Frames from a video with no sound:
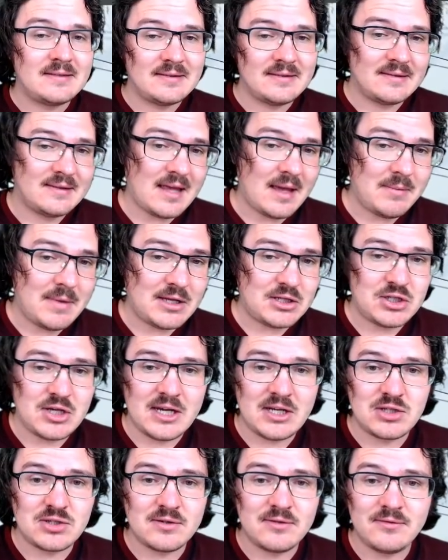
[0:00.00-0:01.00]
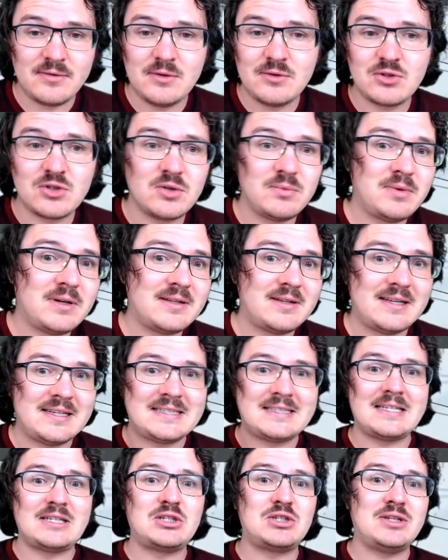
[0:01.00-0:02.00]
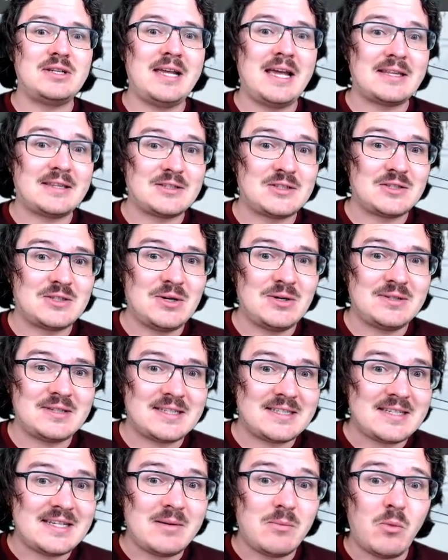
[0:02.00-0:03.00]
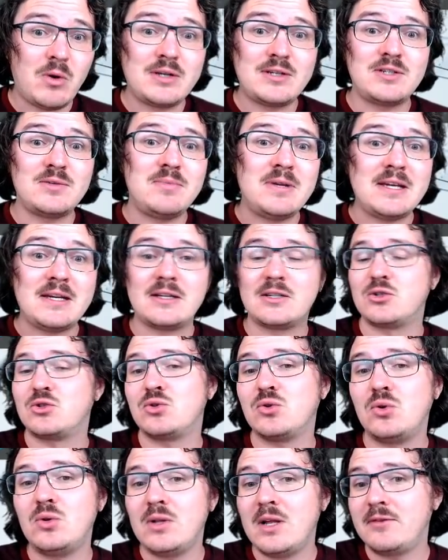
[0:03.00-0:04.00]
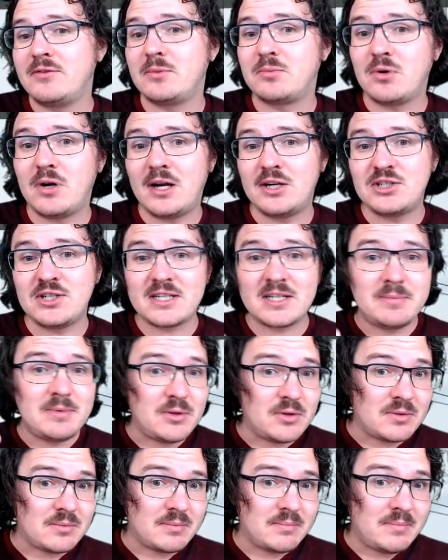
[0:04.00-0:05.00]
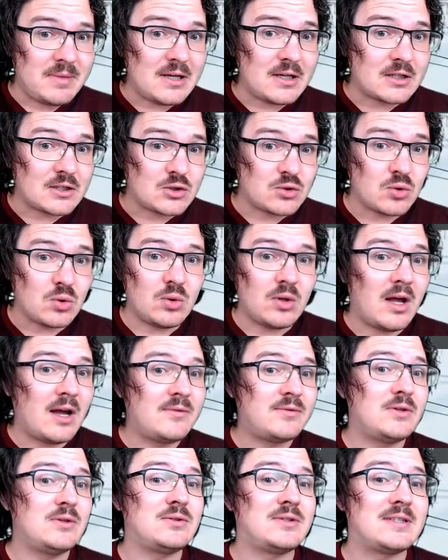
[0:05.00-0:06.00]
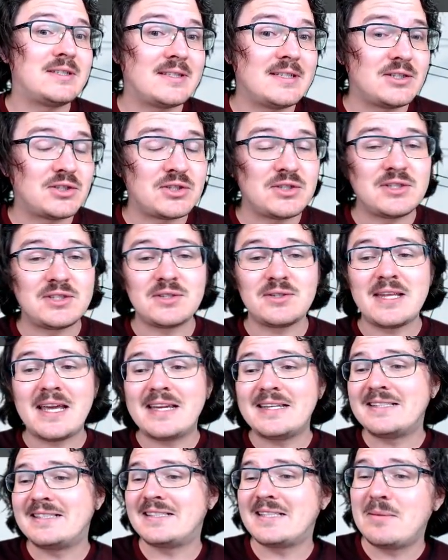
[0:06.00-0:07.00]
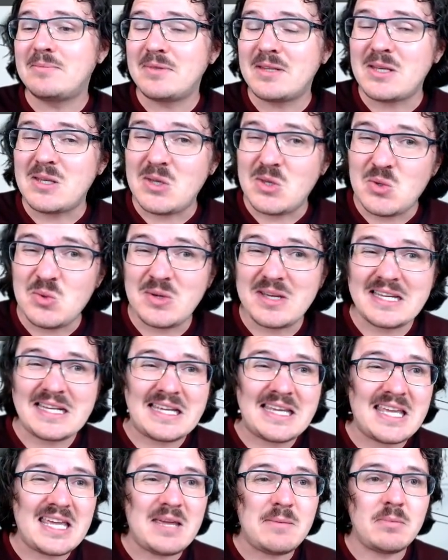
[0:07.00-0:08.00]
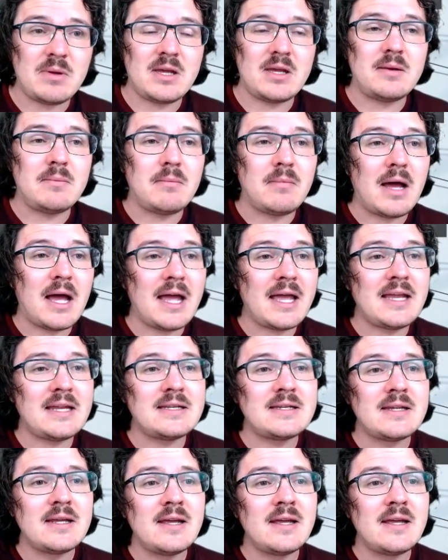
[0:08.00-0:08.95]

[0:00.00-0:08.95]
That may change in the future, but essentially at the start, the team want to be in control of the project, to be able to be in control of those decisions. So that is something you can keep in mind.